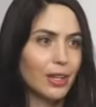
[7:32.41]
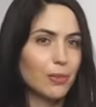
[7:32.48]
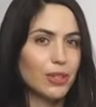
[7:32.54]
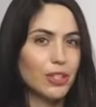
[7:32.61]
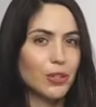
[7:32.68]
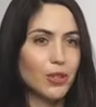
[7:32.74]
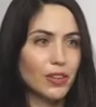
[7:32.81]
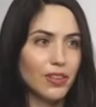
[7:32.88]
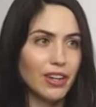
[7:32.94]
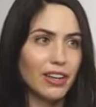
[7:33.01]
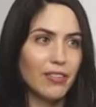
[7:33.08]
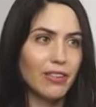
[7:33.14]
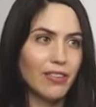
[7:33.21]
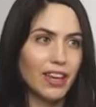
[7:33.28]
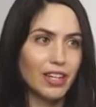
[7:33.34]
But the
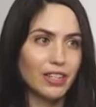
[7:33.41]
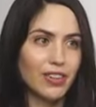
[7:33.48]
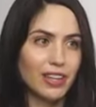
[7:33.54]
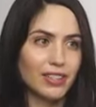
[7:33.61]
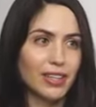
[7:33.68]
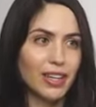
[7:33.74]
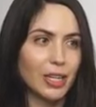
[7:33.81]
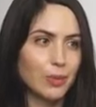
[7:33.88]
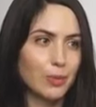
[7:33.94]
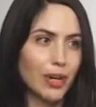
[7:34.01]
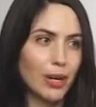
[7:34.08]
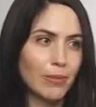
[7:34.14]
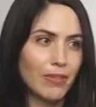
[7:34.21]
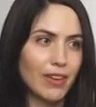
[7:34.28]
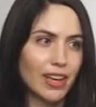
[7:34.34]
derivative of h of x, h
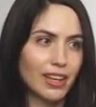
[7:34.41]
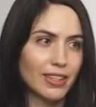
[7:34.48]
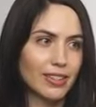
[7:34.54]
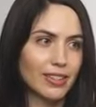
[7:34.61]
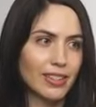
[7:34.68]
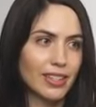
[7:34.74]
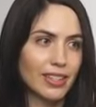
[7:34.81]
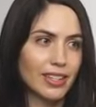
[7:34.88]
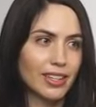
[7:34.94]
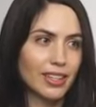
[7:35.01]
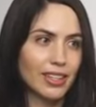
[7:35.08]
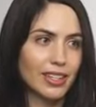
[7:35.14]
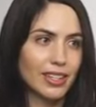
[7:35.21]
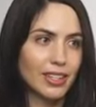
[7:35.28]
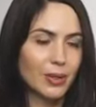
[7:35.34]
prime of x
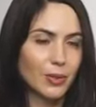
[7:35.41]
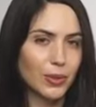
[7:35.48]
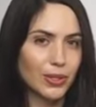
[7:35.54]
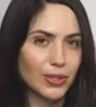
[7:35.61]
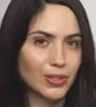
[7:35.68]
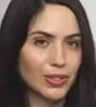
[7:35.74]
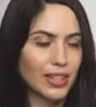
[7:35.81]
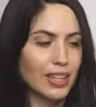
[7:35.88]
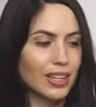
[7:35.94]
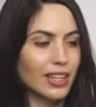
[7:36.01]
equals,